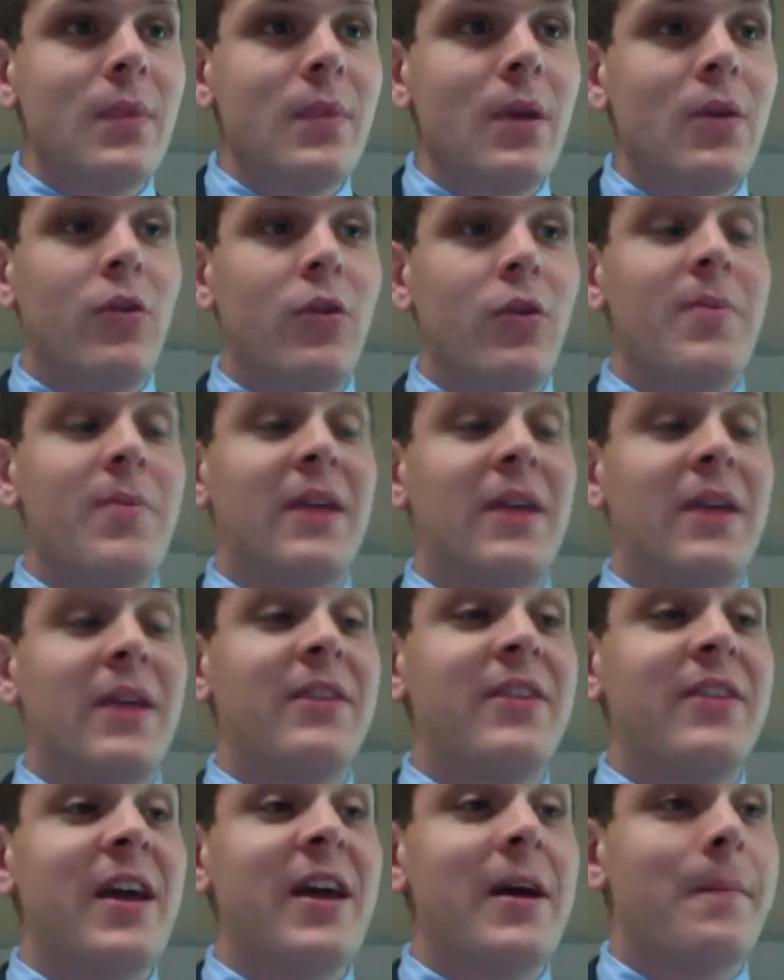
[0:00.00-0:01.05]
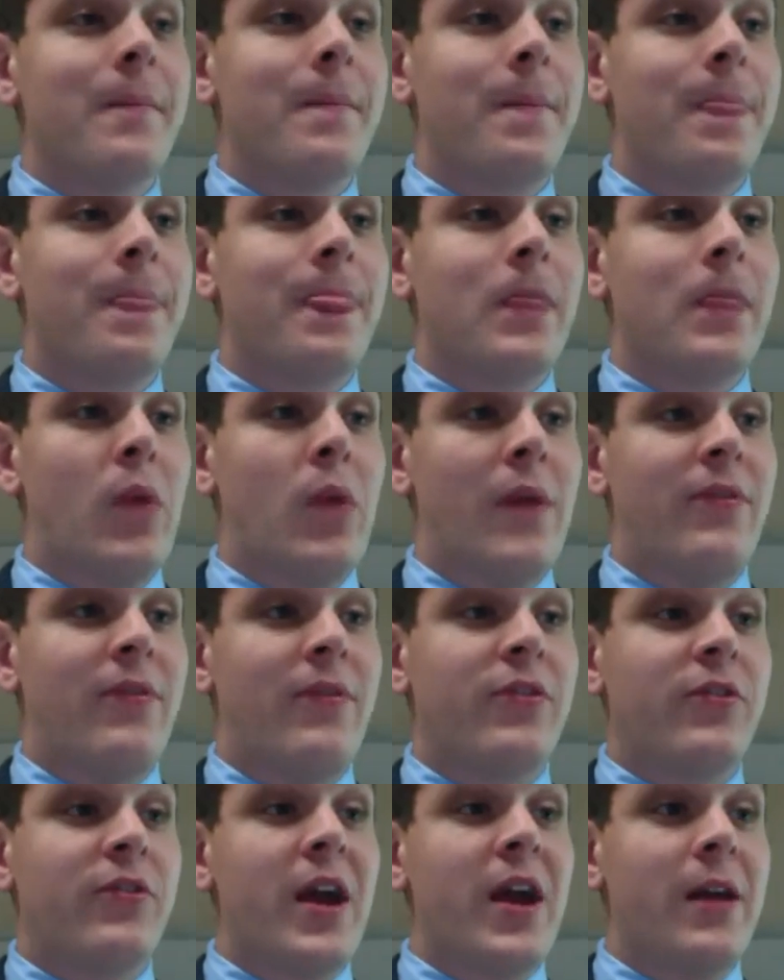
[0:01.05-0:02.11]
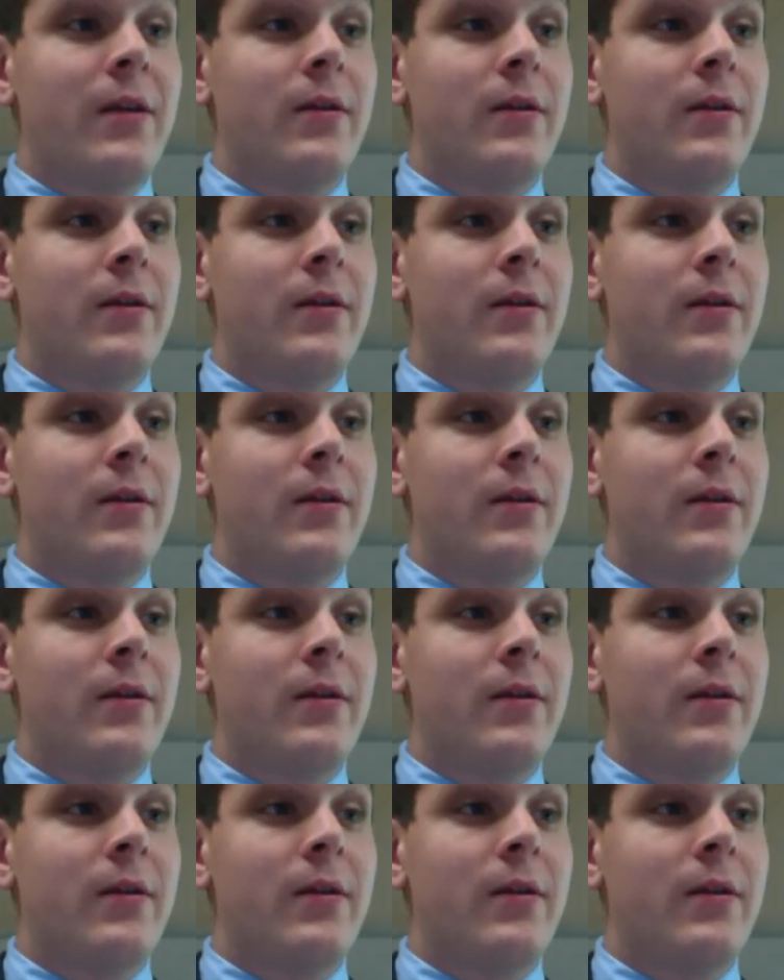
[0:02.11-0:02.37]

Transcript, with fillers: So going back to the exam, we have this grant.